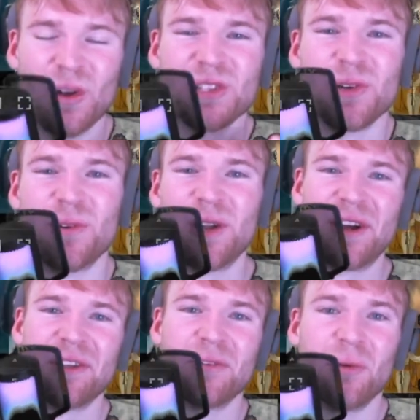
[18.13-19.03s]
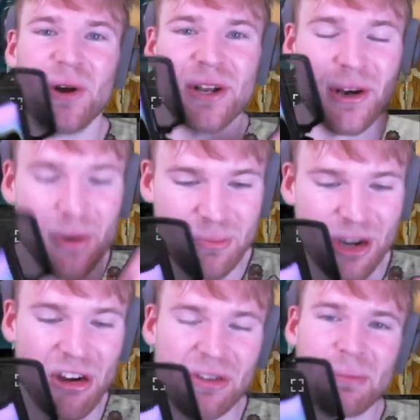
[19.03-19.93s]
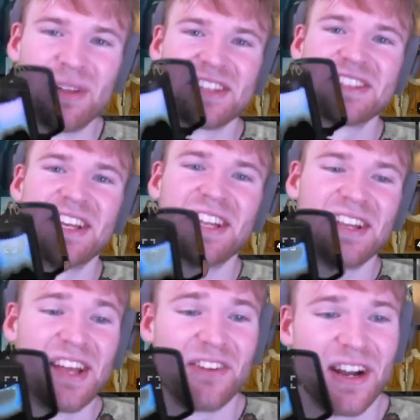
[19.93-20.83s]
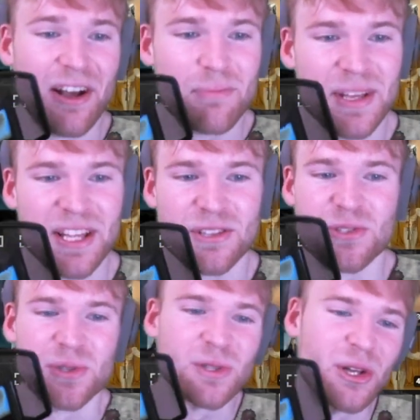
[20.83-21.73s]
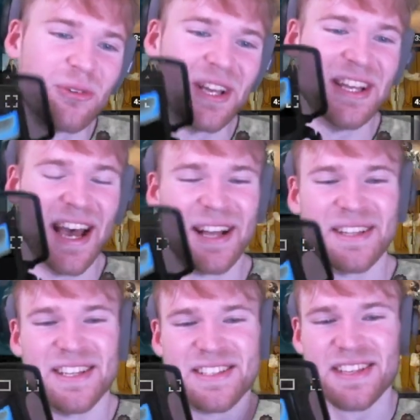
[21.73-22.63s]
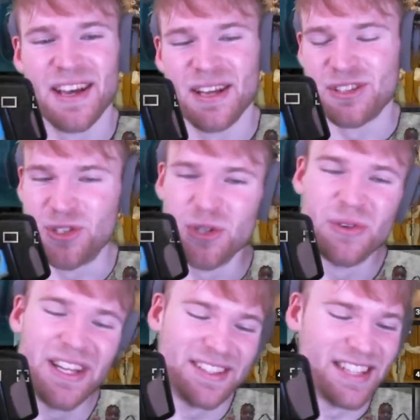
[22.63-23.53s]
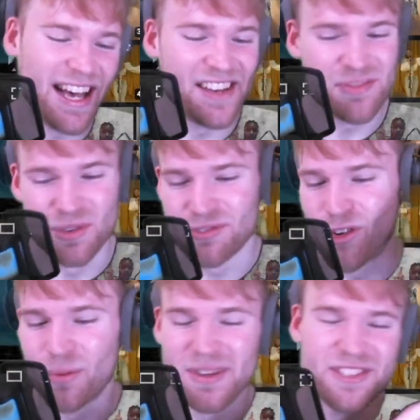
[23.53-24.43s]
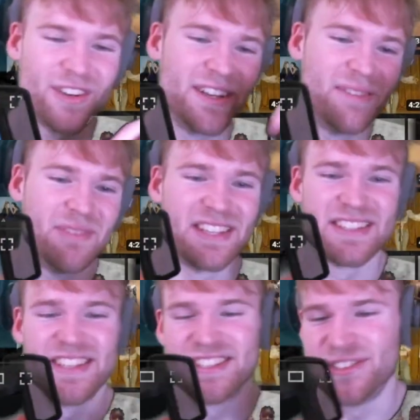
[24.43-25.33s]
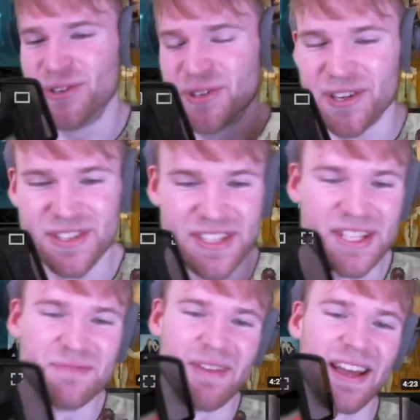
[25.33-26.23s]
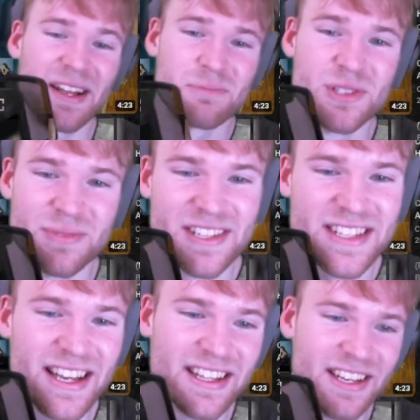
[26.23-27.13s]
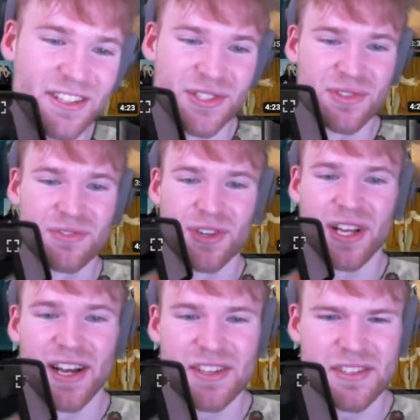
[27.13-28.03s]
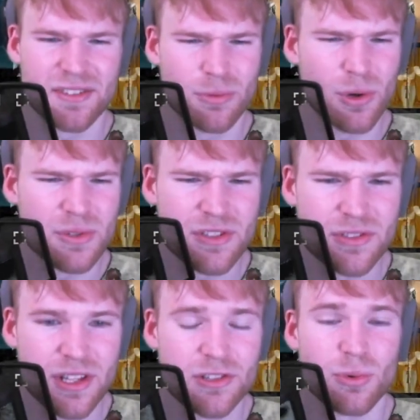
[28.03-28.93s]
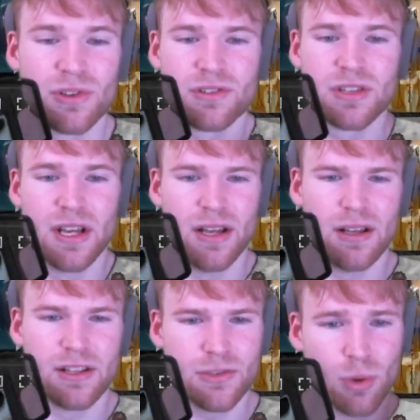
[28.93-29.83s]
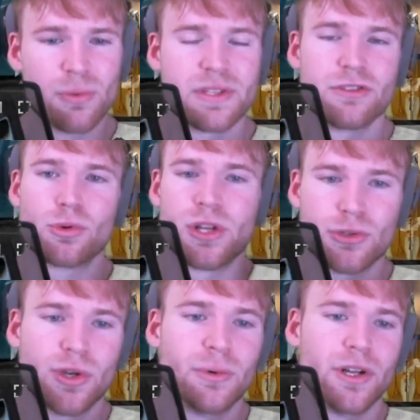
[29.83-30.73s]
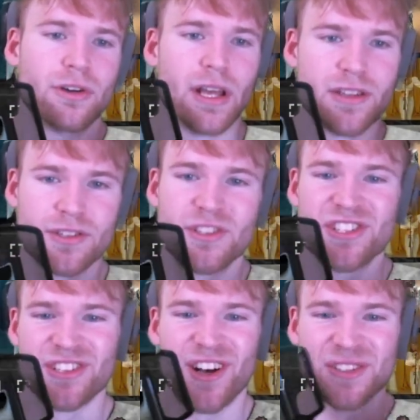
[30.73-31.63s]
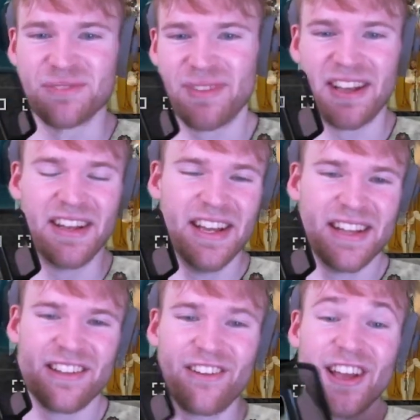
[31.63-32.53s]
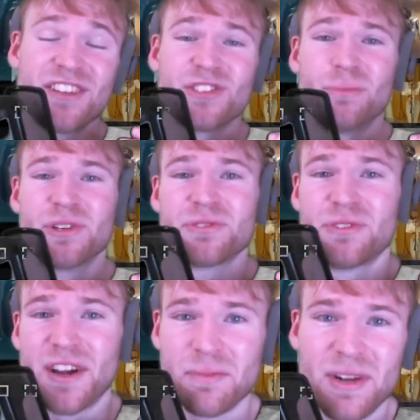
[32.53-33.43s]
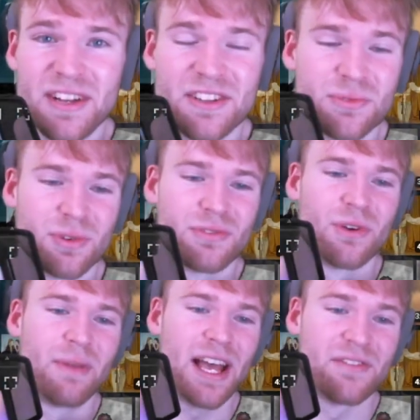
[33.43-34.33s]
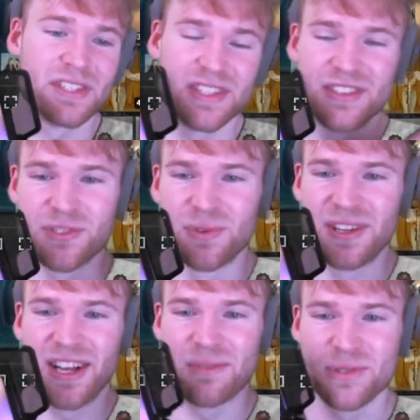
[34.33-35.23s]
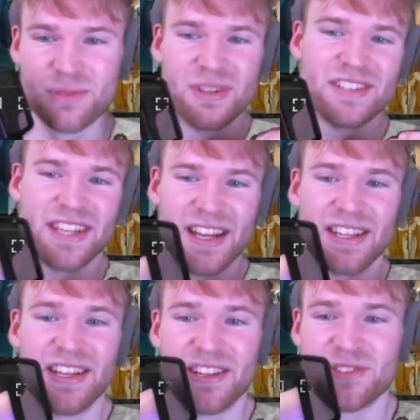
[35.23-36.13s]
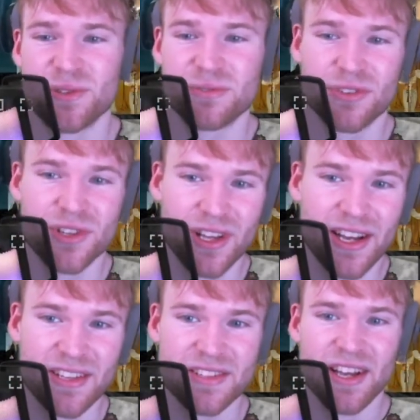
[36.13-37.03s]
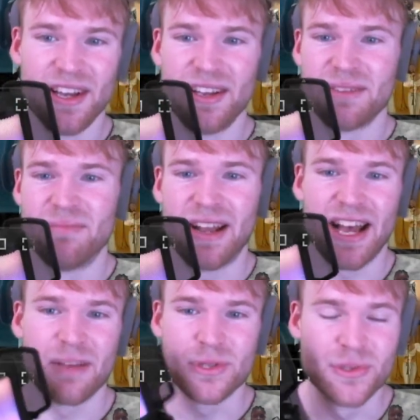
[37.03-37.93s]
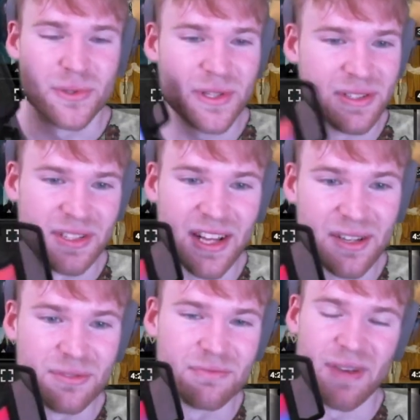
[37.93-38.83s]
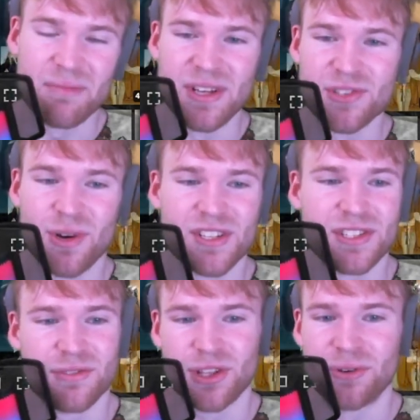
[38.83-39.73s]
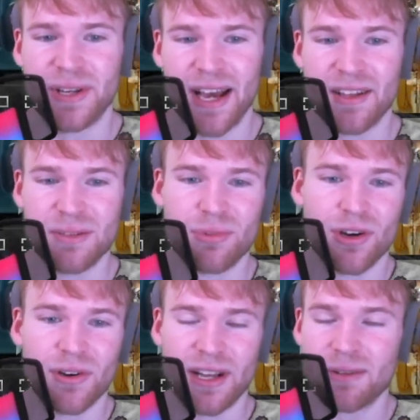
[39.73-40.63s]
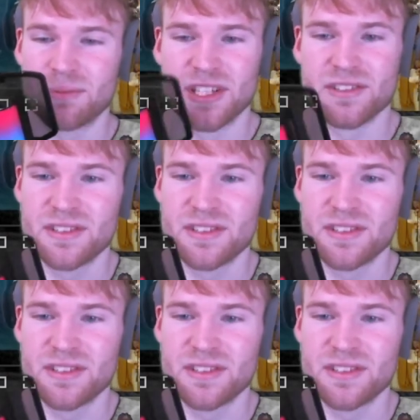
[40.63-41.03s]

What's going on, everyone? I hope you're all in a blessed day today. Right now, we're beginning to Chloe and Halle's Do It Live performance on NBC's New Year's Eve, man. I'm super excited to get into this for you guys. What was this? This one was in 2021. Okay, so this is awesome, man. Thank you guys so much for recommending this one for me. I haven't seen this one yet. I'm super excited to get into it for you guys. Man, I absolutely love my binge watching of Chloe and Halle, bro. And I'm